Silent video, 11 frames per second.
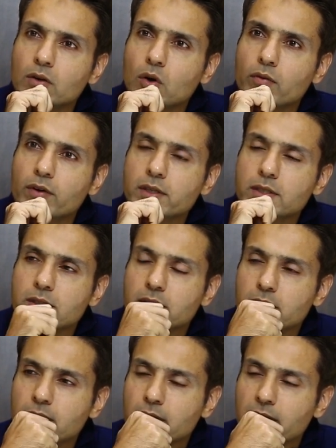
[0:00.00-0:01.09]
all of us.
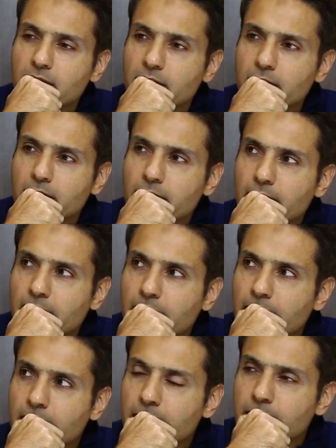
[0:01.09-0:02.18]

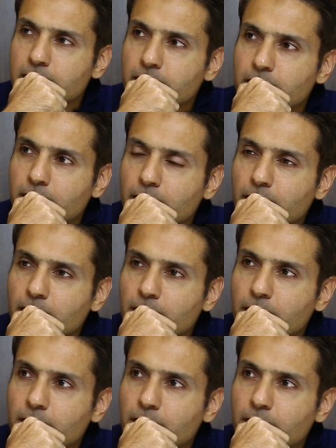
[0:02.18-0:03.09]
And uh,